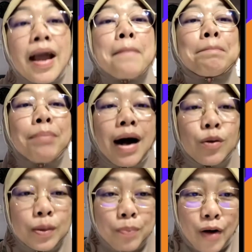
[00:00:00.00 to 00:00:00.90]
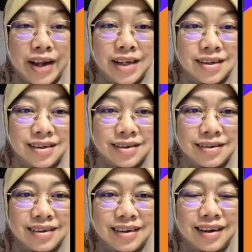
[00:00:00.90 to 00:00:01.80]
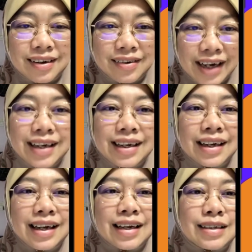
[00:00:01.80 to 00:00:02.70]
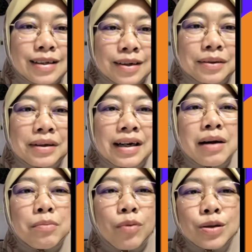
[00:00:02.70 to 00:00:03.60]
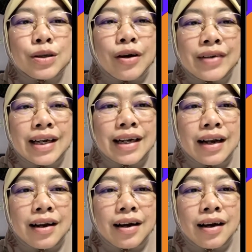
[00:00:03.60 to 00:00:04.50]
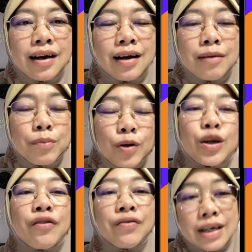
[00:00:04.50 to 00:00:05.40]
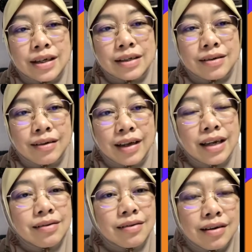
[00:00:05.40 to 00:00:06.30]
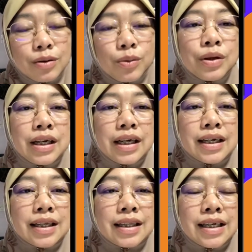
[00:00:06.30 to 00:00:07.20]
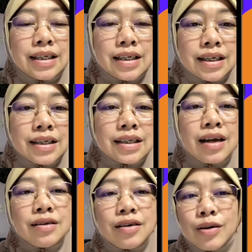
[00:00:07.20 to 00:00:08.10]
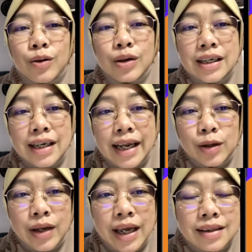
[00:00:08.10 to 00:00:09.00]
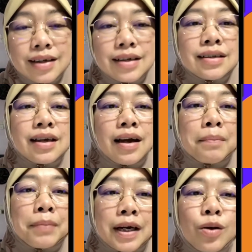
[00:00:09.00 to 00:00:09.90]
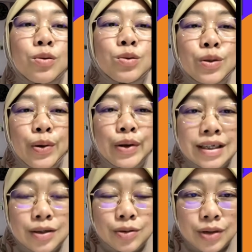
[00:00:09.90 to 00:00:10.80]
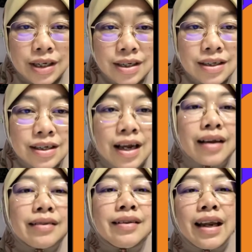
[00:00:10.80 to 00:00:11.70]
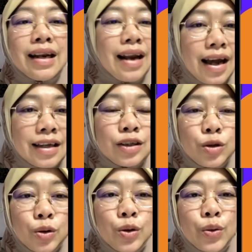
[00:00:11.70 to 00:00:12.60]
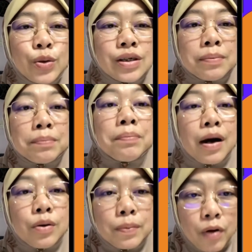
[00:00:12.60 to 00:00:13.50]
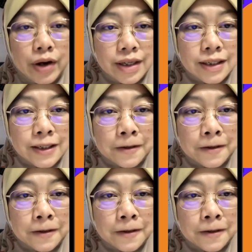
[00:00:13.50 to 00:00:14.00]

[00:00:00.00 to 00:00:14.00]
PowerPoints, right? So most of us, okay, not only the teachers, not only the educators, but also the students, they like to use PowerPoints.